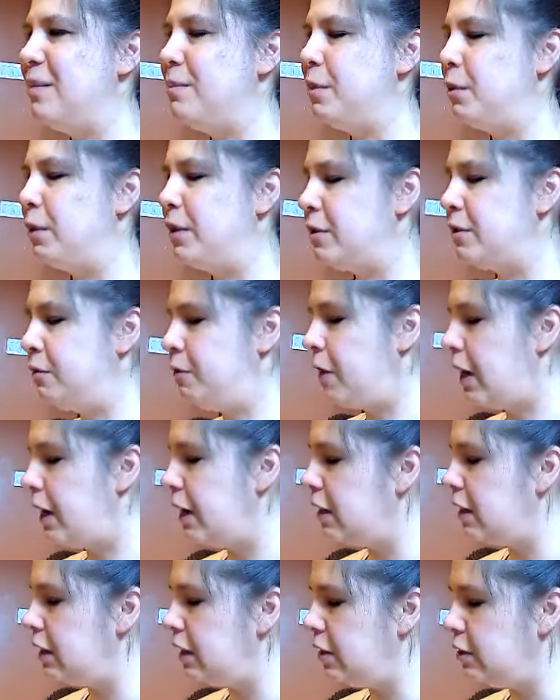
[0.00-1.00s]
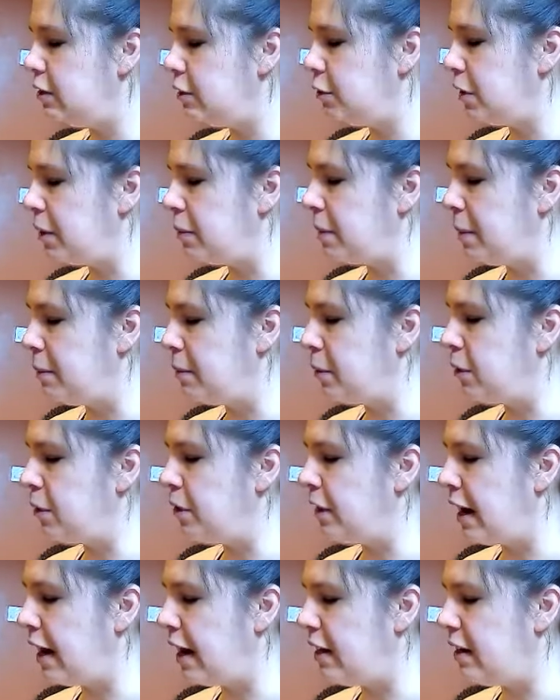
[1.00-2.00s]
But what's fun is to remember
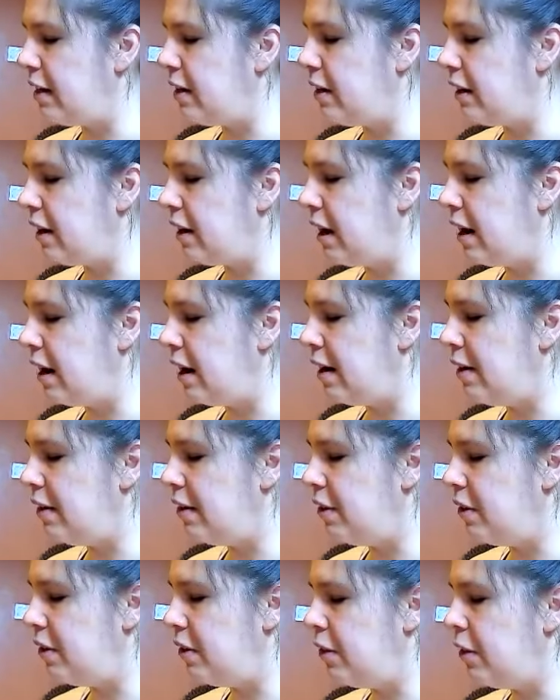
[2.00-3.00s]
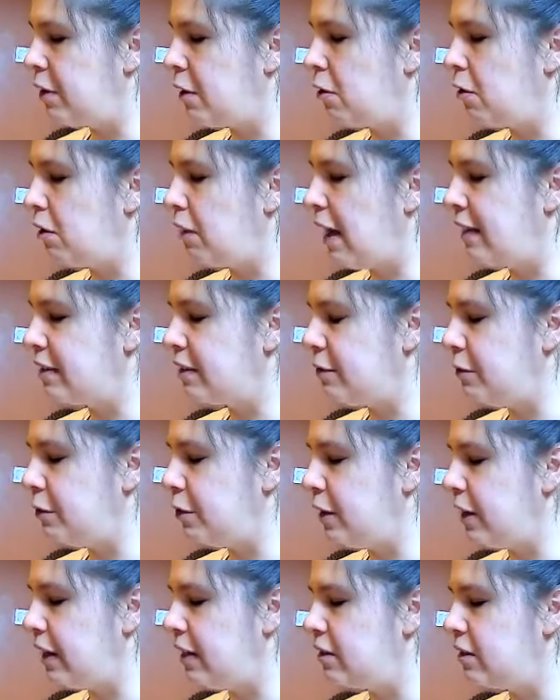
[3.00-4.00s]
that uh, there are lots of
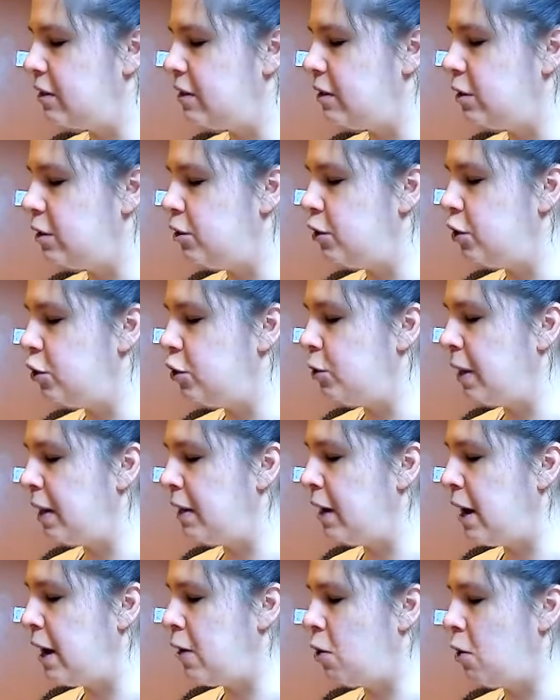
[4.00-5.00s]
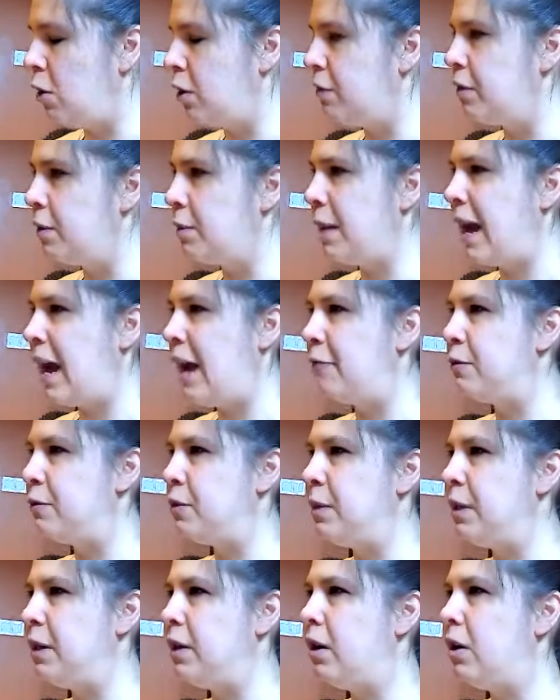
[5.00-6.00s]
things to do and not all of them have
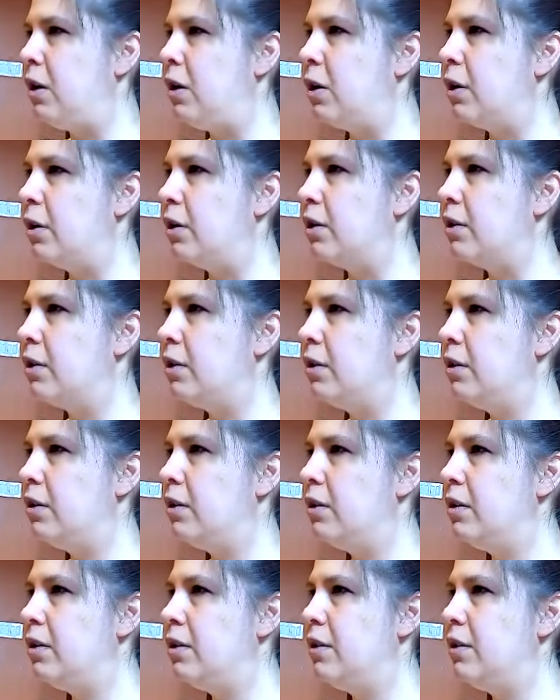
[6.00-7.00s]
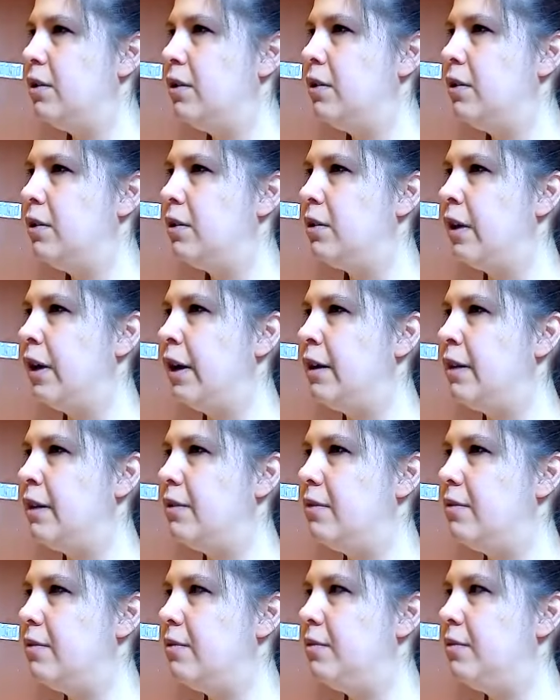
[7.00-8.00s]
to be hard, right?
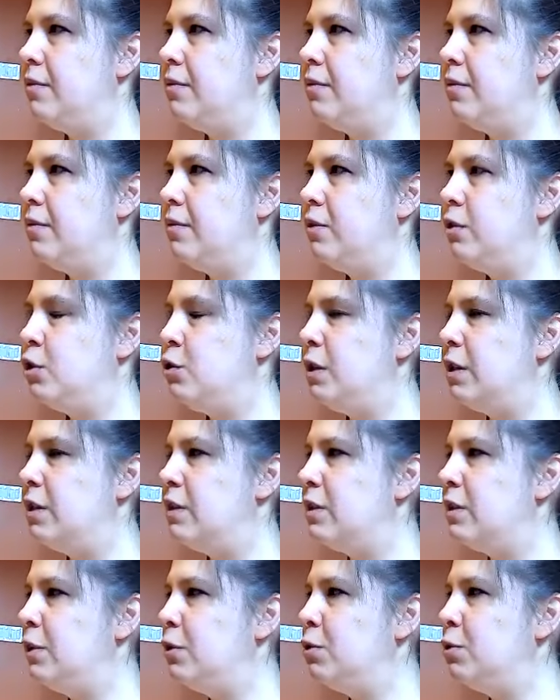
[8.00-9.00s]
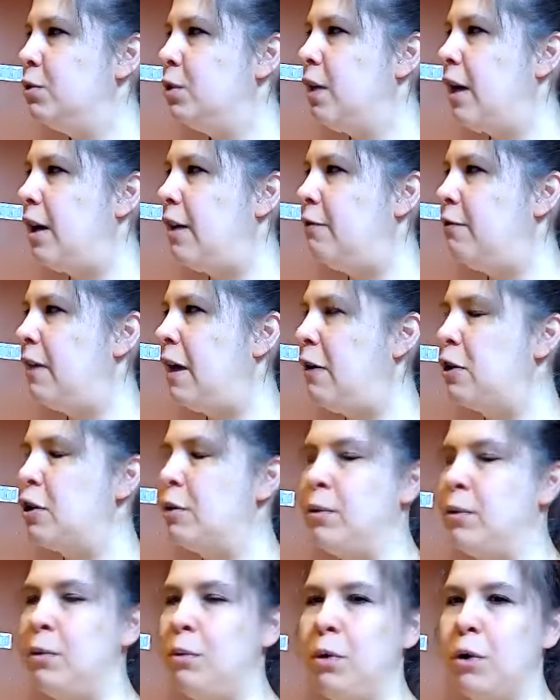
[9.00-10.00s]
So you can still do a lot of
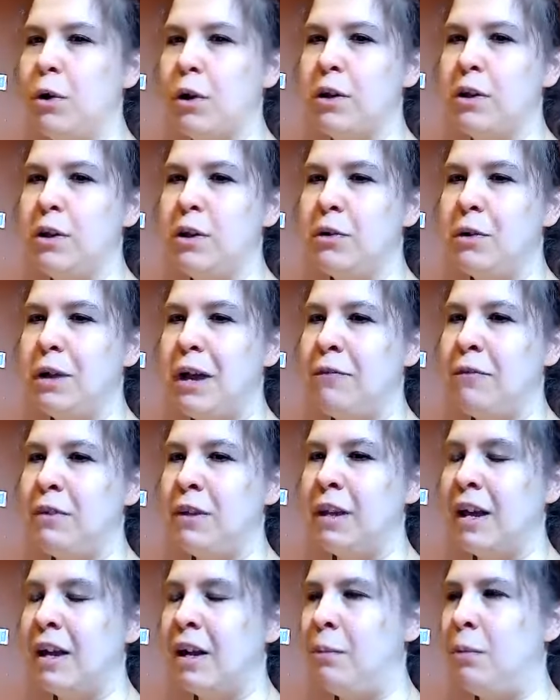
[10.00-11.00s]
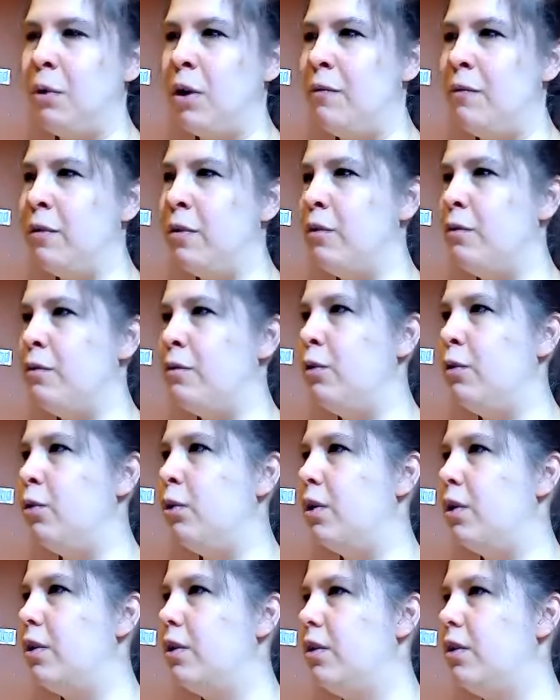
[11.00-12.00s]
valuable work and you don't have to get up off of the
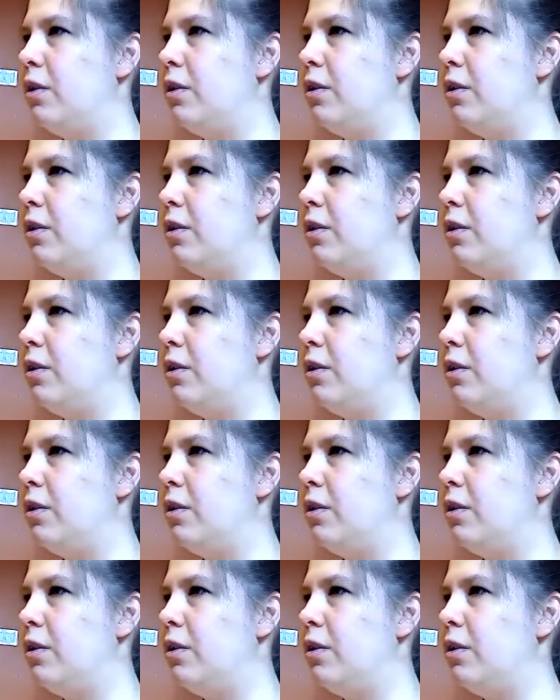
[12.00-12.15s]
floor